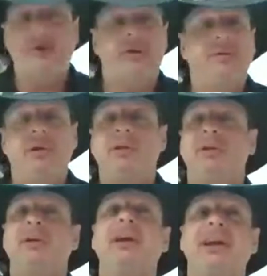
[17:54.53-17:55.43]
in,
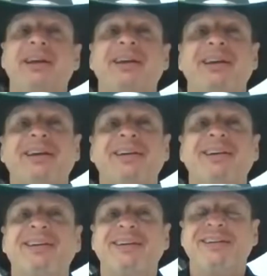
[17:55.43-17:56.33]
okay,
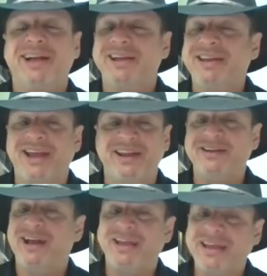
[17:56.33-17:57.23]
I
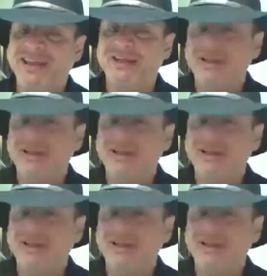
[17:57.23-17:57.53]
can't